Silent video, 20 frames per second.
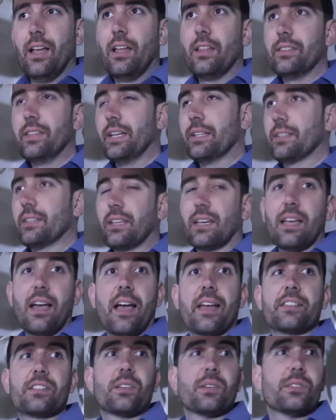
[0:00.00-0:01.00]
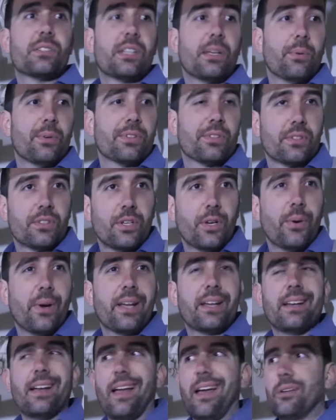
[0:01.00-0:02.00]
that the guys could see what they're
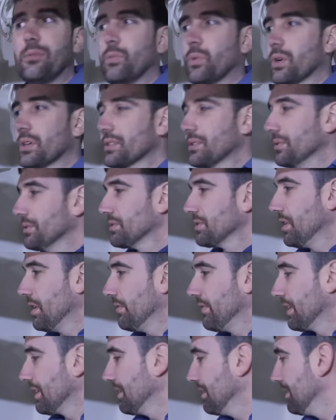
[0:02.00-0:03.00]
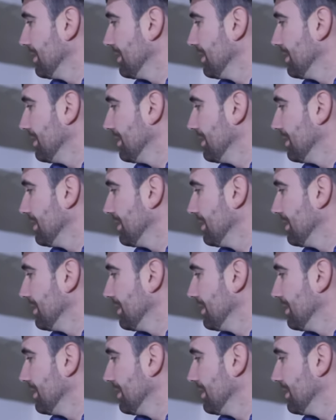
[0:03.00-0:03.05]
doing and work on solving